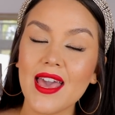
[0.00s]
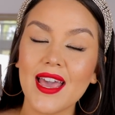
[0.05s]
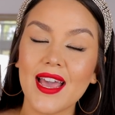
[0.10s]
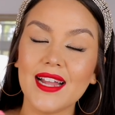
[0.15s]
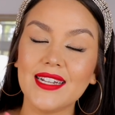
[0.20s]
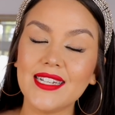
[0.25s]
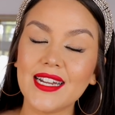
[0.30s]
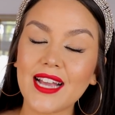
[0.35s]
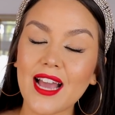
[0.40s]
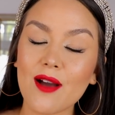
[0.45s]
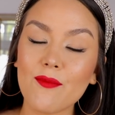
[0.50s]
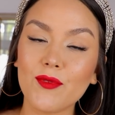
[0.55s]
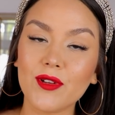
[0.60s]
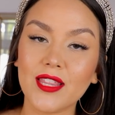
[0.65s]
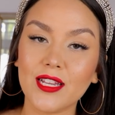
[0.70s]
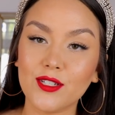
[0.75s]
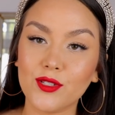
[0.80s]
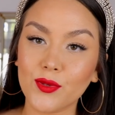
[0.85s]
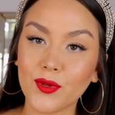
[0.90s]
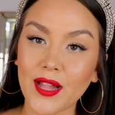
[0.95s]
It did come with
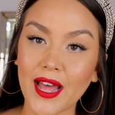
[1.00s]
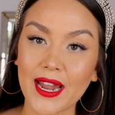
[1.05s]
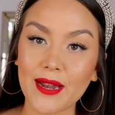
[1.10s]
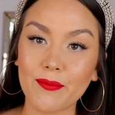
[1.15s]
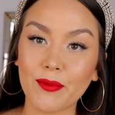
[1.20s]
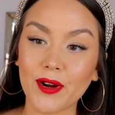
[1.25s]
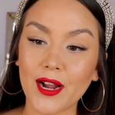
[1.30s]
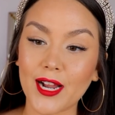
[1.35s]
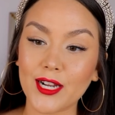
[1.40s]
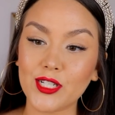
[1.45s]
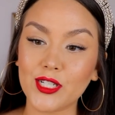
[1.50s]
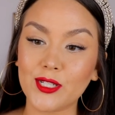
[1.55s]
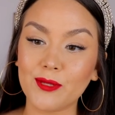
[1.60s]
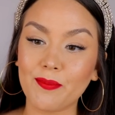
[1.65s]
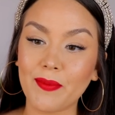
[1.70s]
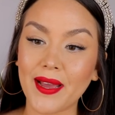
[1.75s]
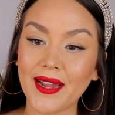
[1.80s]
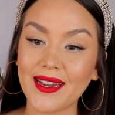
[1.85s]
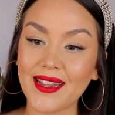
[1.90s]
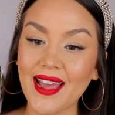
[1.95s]
a dual end brush,
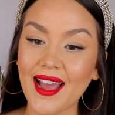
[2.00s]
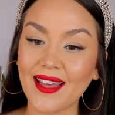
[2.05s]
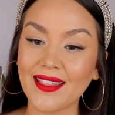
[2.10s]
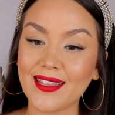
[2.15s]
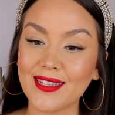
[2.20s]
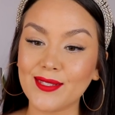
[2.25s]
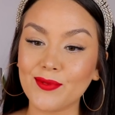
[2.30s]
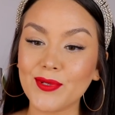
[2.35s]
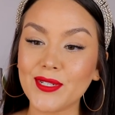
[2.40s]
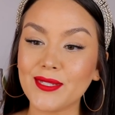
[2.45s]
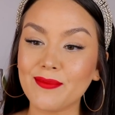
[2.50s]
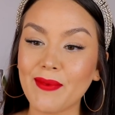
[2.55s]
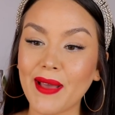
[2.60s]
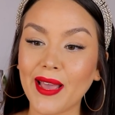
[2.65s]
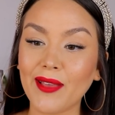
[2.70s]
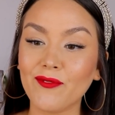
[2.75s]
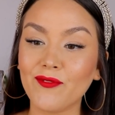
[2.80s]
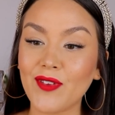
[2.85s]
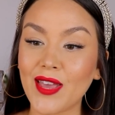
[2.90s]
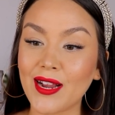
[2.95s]
but yeah, this was
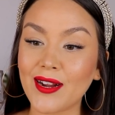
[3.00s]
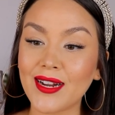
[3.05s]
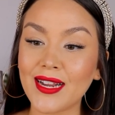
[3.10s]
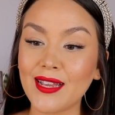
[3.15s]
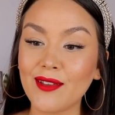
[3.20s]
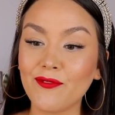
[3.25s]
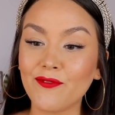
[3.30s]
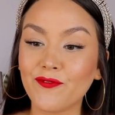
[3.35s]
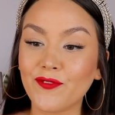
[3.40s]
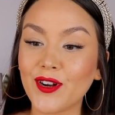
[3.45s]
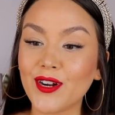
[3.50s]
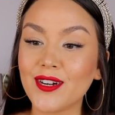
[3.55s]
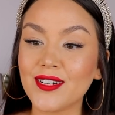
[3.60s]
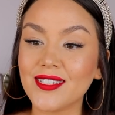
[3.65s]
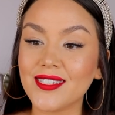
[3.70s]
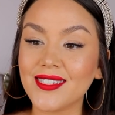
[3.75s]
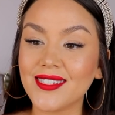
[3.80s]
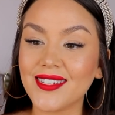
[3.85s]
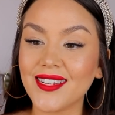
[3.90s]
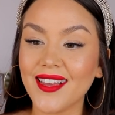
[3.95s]
my very
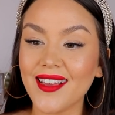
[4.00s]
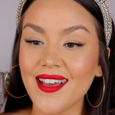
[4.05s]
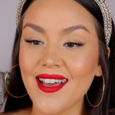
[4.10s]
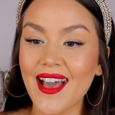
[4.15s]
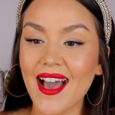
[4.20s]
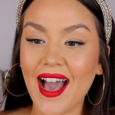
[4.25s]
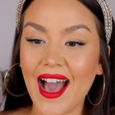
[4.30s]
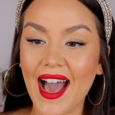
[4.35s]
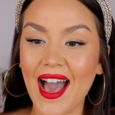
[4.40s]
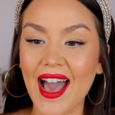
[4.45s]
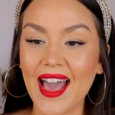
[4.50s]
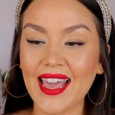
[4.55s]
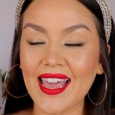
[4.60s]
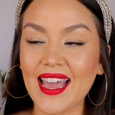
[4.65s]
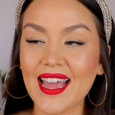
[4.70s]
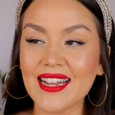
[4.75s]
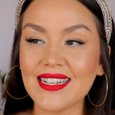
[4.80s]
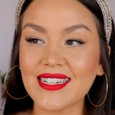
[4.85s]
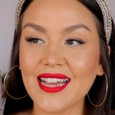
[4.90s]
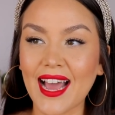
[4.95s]
first
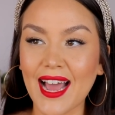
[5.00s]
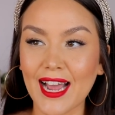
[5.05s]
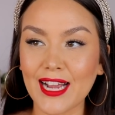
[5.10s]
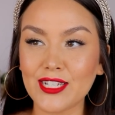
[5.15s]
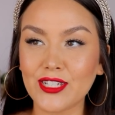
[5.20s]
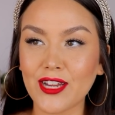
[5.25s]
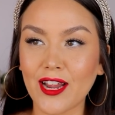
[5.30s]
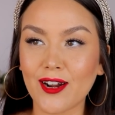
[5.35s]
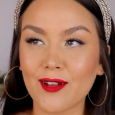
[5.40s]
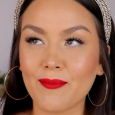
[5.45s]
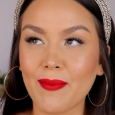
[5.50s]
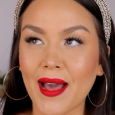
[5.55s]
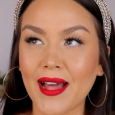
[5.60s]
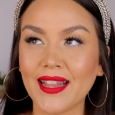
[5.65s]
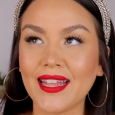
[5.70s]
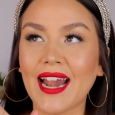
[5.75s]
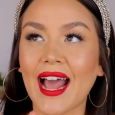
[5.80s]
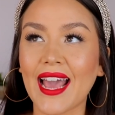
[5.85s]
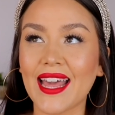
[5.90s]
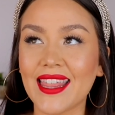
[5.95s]
high-end eyeshadow
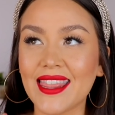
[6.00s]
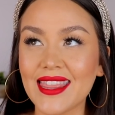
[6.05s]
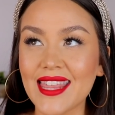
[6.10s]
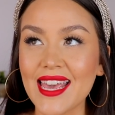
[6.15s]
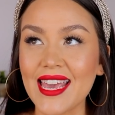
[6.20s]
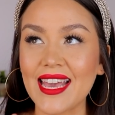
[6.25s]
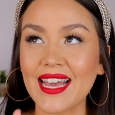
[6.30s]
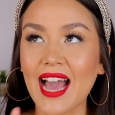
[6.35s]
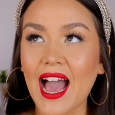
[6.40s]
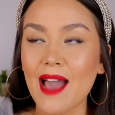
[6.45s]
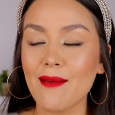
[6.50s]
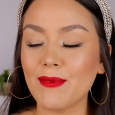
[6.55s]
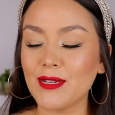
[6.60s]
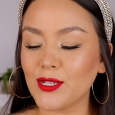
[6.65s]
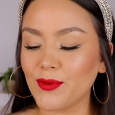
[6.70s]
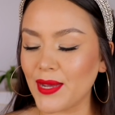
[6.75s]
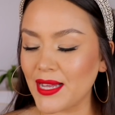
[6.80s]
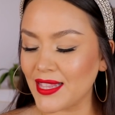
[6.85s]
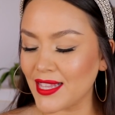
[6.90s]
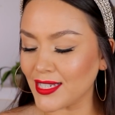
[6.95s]
palette. I think I'm
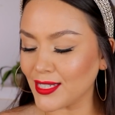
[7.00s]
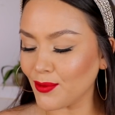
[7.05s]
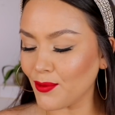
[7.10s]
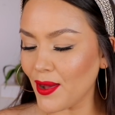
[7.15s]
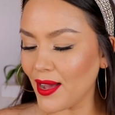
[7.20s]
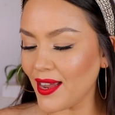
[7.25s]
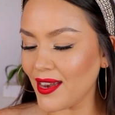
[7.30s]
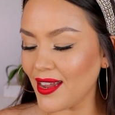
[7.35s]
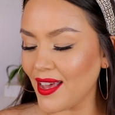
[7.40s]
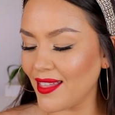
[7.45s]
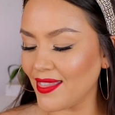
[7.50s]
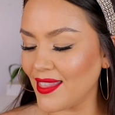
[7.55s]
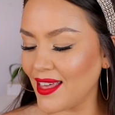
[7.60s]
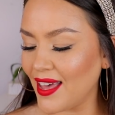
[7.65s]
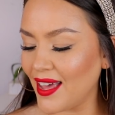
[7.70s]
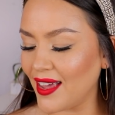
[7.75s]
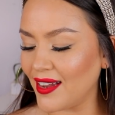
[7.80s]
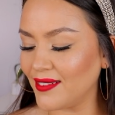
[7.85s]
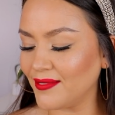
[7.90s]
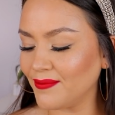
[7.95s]
between this one and
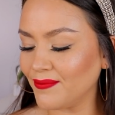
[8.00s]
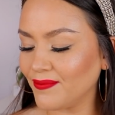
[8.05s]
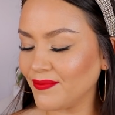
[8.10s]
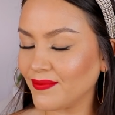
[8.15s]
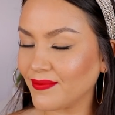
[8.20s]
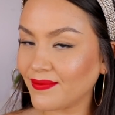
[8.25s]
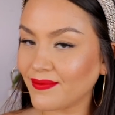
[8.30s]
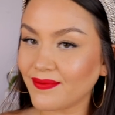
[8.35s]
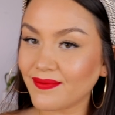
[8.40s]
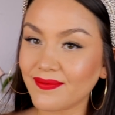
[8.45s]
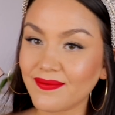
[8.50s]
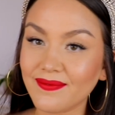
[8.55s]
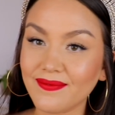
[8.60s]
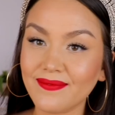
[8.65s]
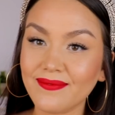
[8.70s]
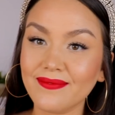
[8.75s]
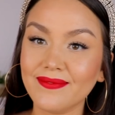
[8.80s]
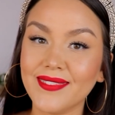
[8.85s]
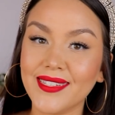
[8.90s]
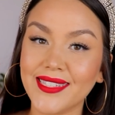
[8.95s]
then
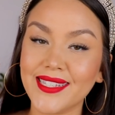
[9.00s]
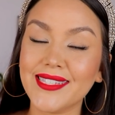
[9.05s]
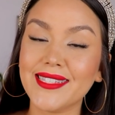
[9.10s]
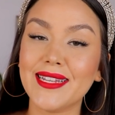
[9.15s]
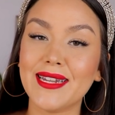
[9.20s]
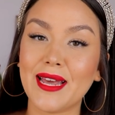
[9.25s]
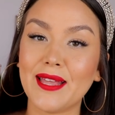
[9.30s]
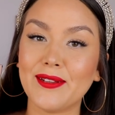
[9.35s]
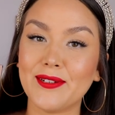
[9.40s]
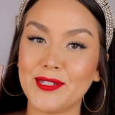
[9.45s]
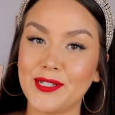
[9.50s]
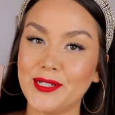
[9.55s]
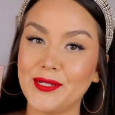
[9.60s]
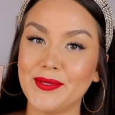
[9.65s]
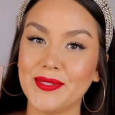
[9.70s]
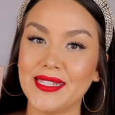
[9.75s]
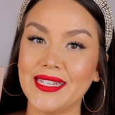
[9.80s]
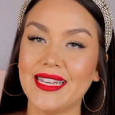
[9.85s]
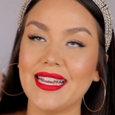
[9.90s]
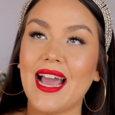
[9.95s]
this is another
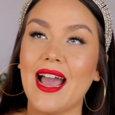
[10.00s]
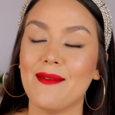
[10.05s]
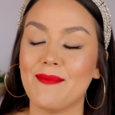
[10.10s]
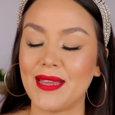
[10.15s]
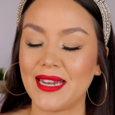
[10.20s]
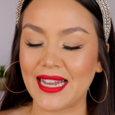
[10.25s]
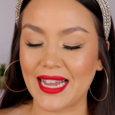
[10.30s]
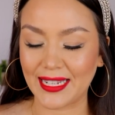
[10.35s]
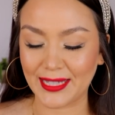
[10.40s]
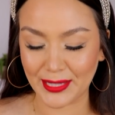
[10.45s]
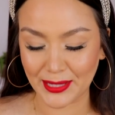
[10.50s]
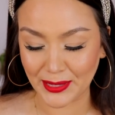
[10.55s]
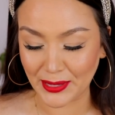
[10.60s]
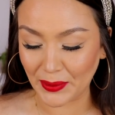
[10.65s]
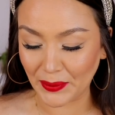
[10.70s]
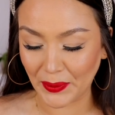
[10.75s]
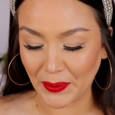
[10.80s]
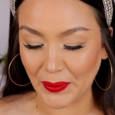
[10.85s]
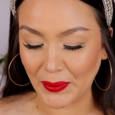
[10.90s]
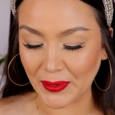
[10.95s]
doozy. I mean, it's
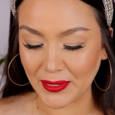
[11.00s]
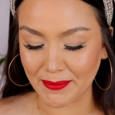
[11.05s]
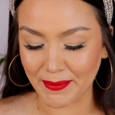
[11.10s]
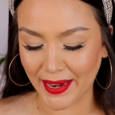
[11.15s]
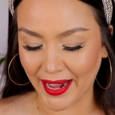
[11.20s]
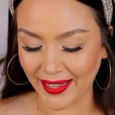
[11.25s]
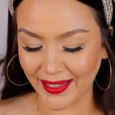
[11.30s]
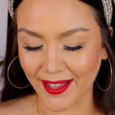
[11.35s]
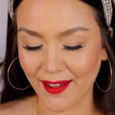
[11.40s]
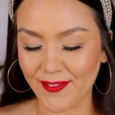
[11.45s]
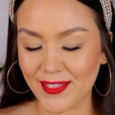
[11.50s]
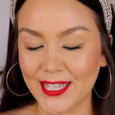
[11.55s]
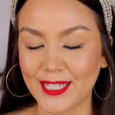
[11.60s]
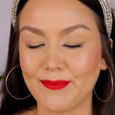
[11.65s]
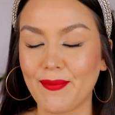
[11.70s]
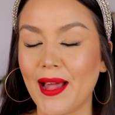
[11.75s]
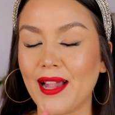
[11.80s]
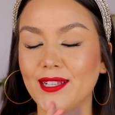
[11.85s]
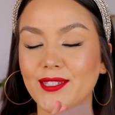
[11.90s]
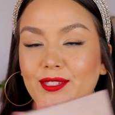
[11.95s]
so old, but I love this
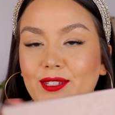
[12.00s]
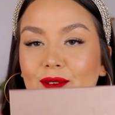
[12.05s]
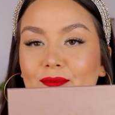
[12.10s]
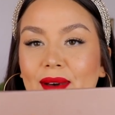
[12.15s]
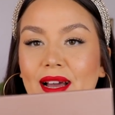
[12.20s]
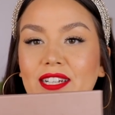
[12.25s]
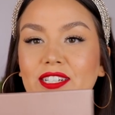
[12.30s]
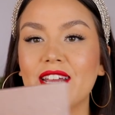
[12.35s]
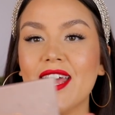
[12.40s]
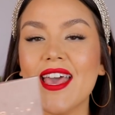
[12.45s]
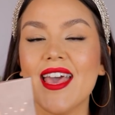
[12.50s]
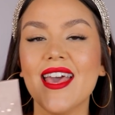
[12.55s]
palette so much.